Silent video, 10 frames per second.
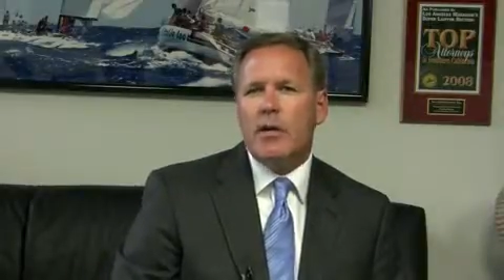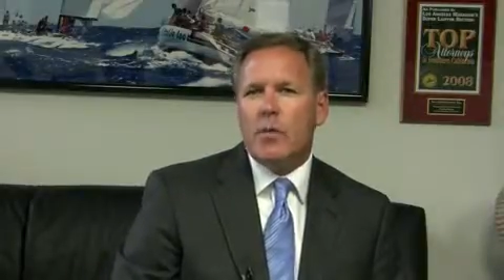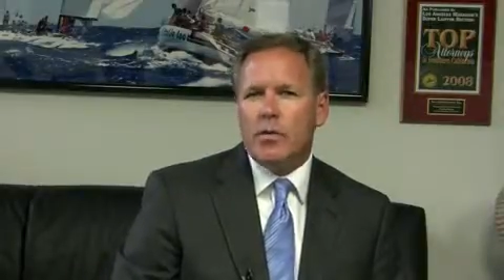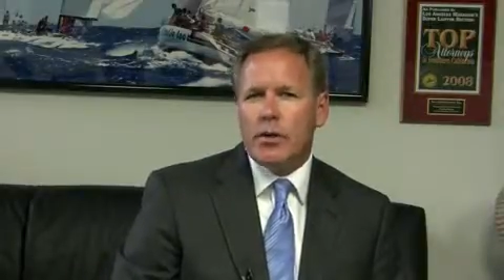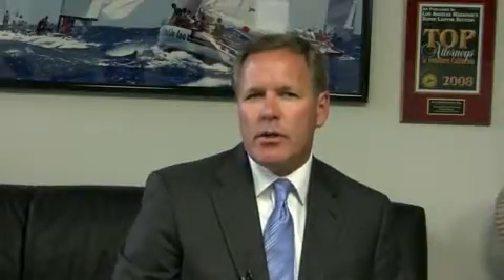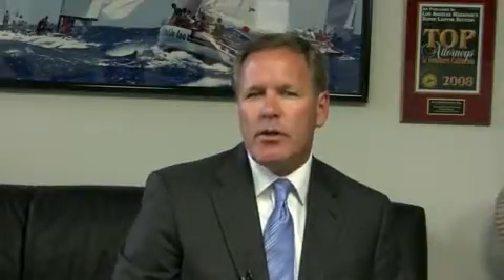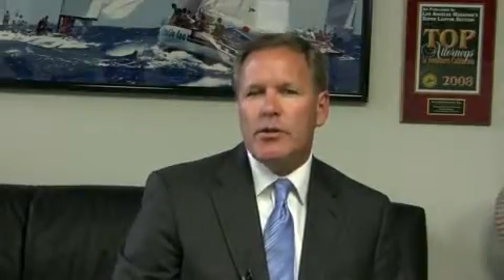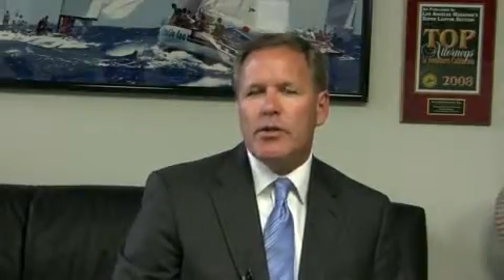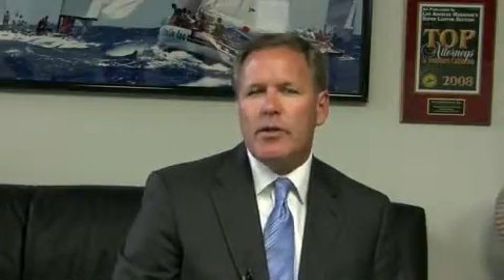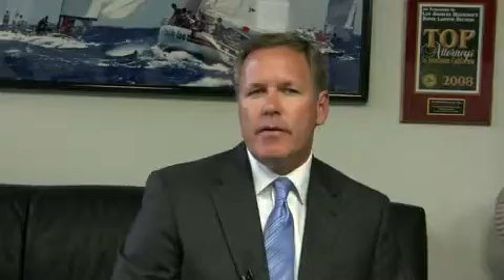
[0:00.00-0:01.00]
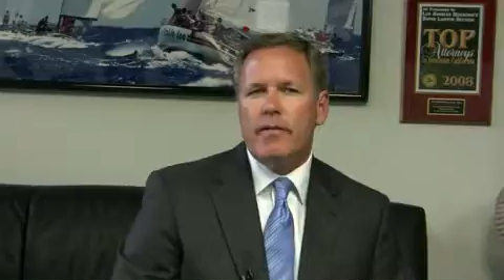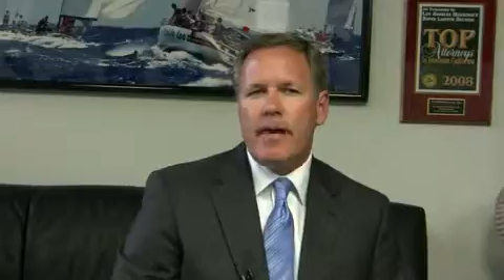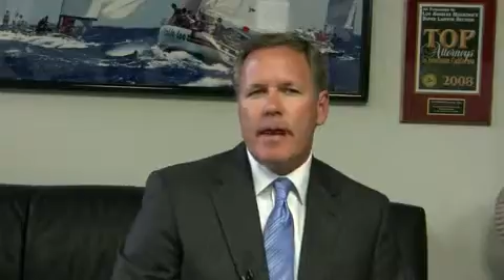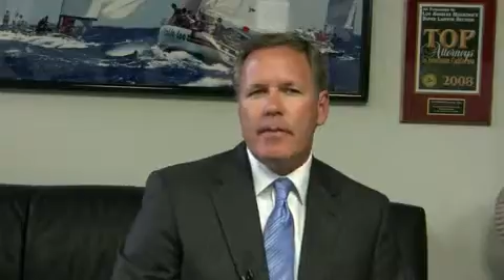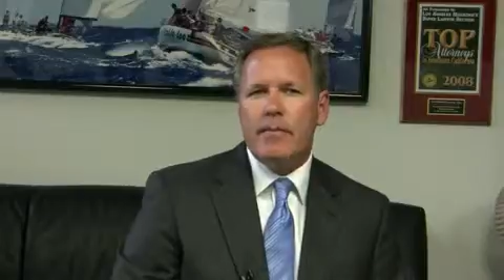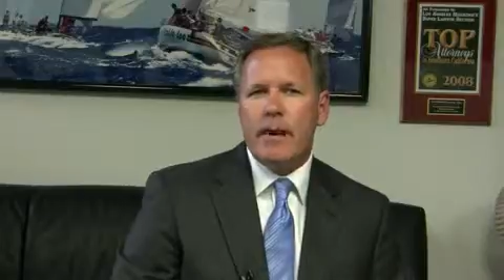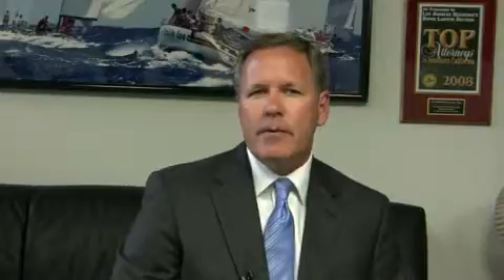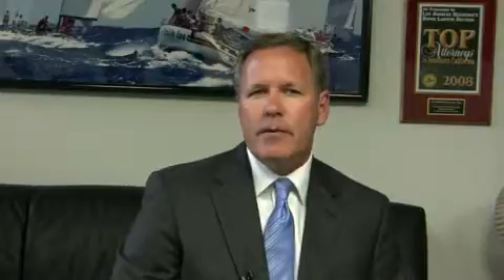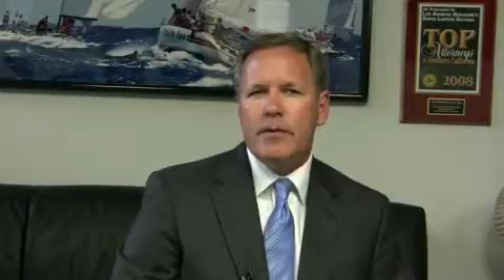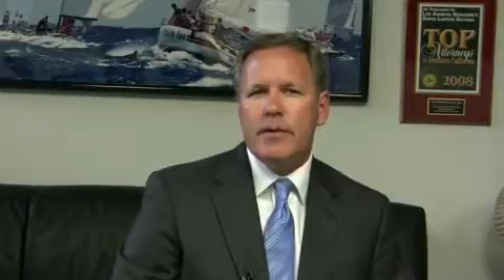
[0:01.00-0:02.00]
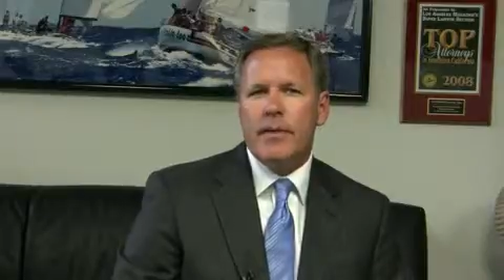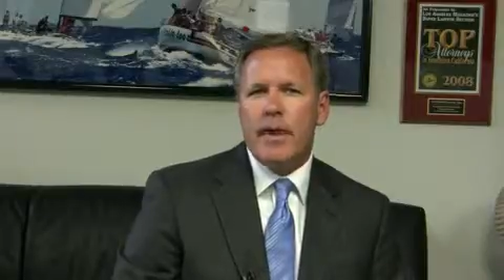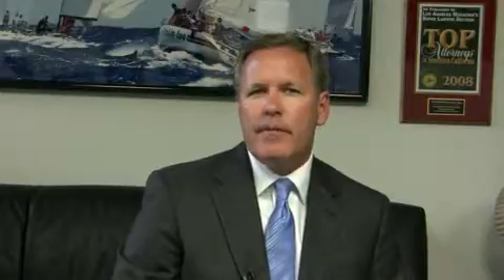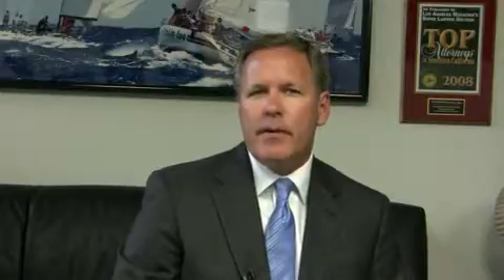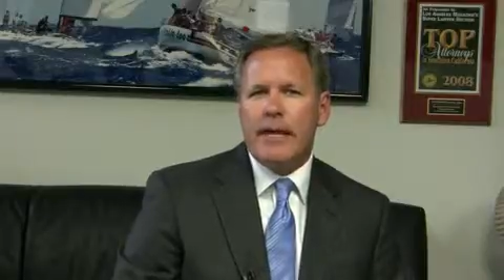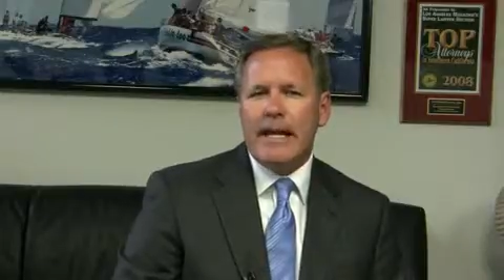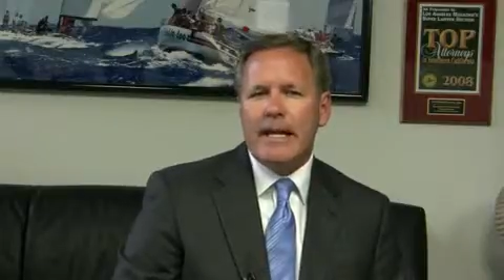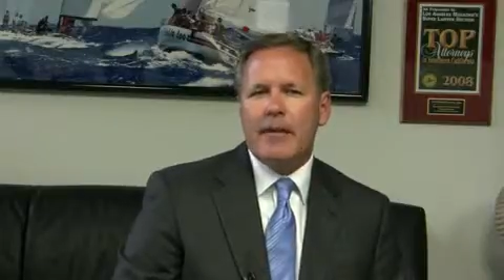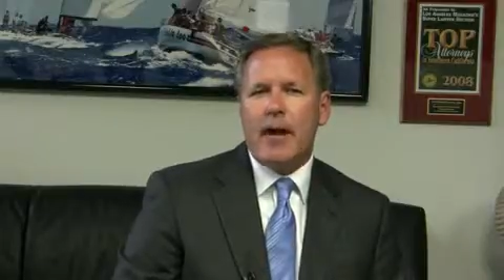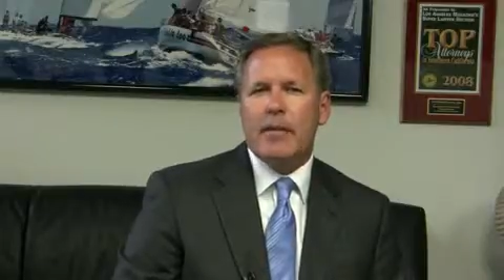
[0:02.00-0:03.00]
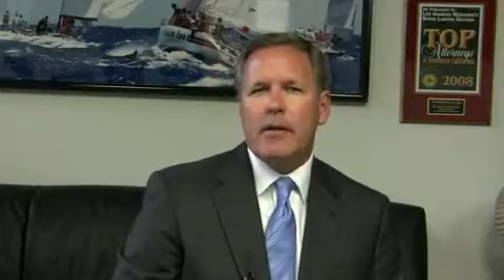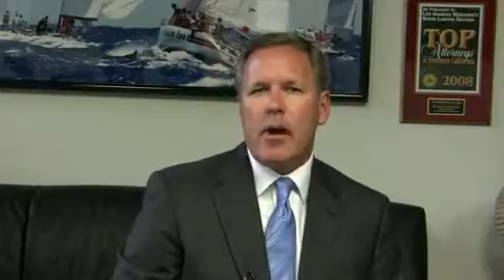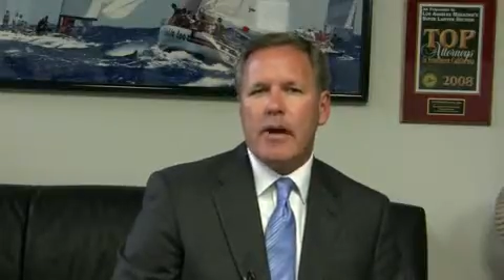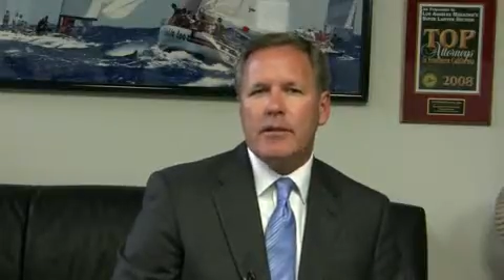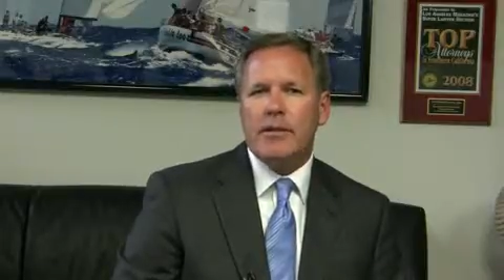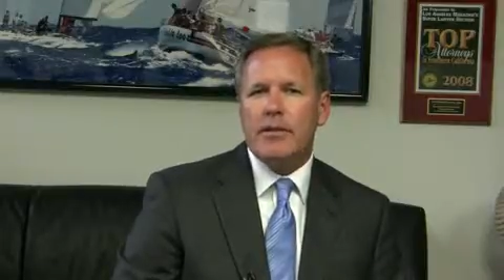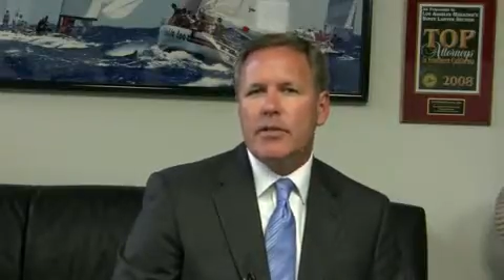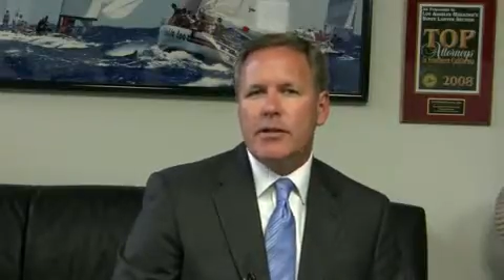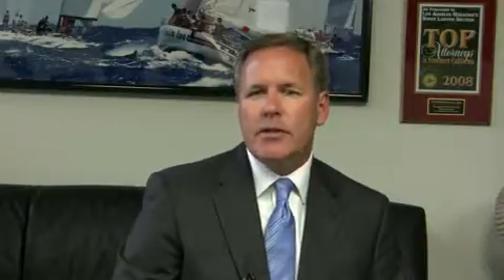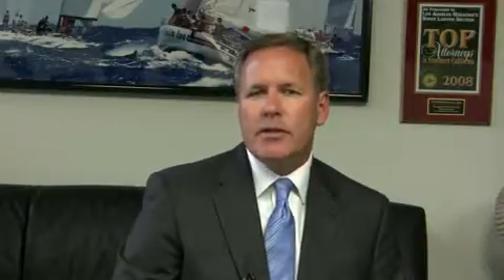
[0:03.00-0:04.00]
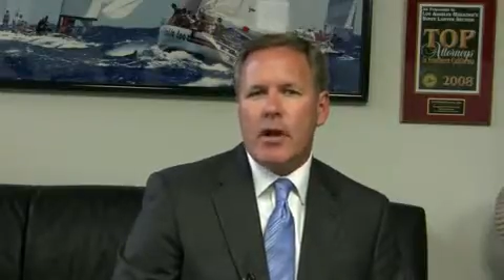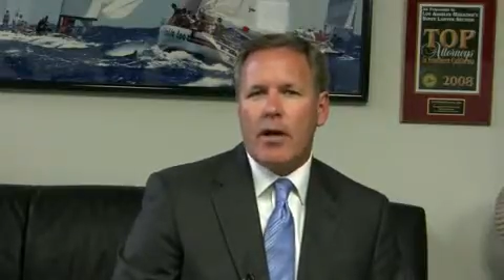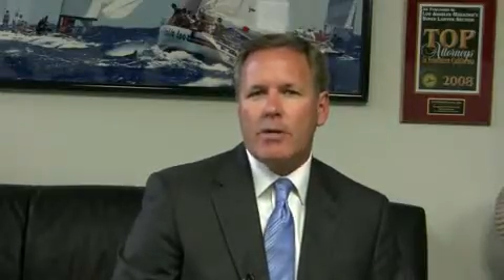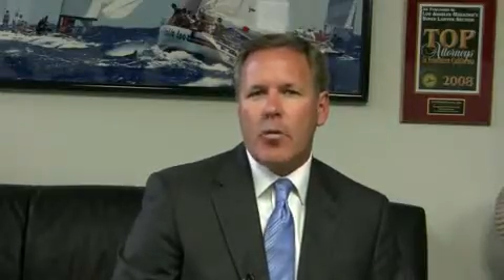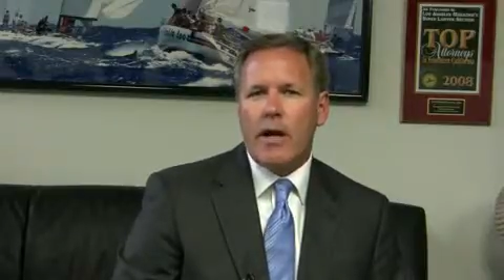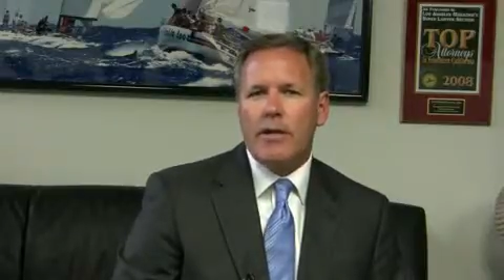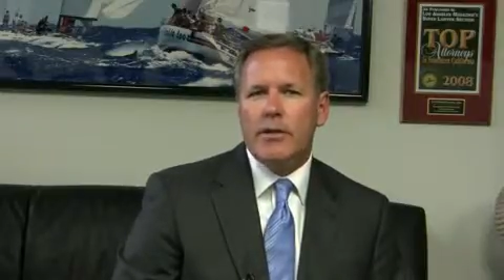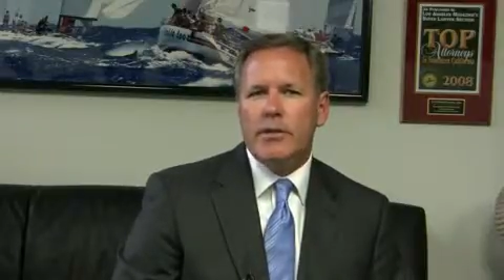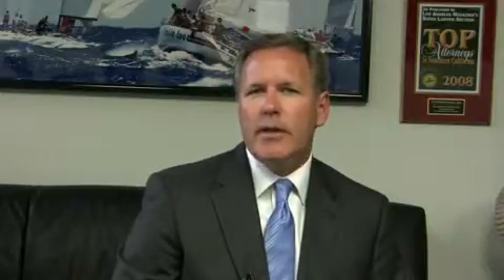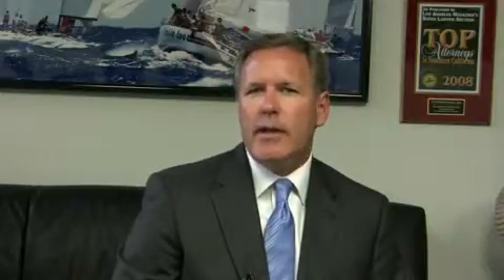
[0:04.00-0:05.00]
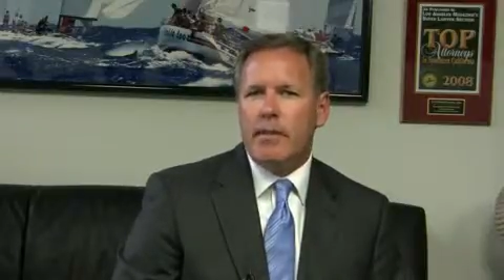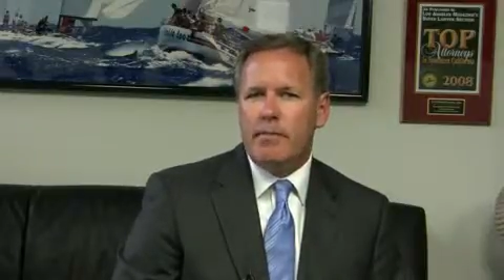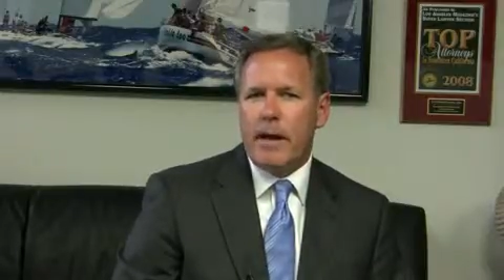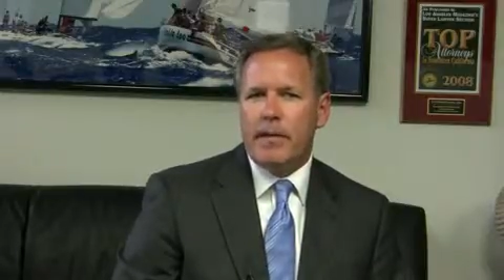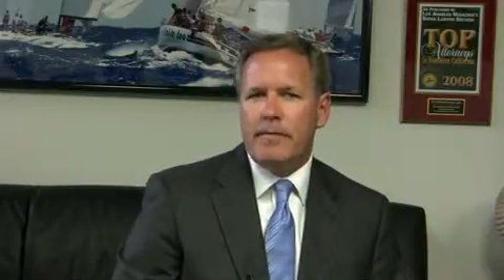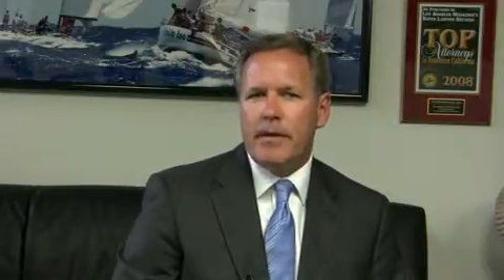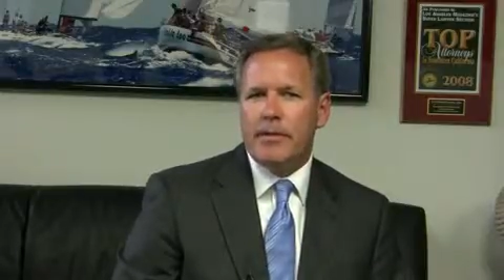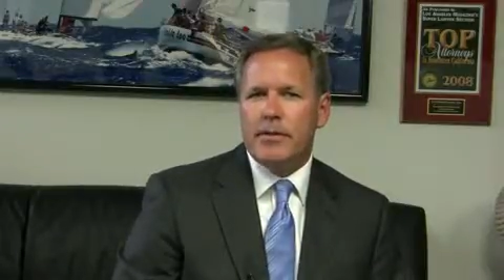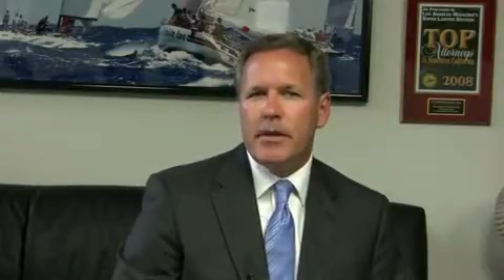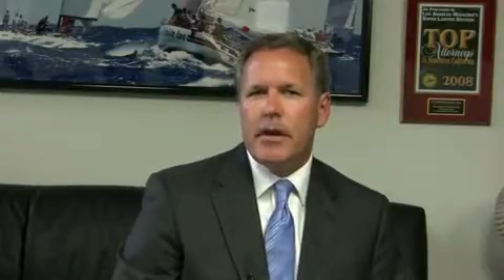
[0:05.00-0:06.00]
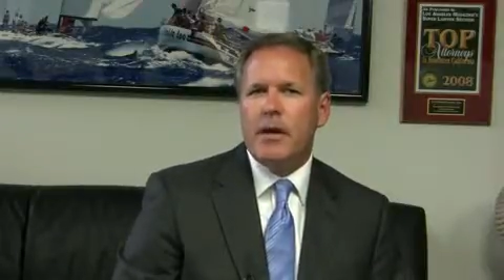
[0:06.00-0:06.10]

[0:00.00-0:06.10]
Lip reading: which include certain family members, for economic losses such as lost wages and benefits,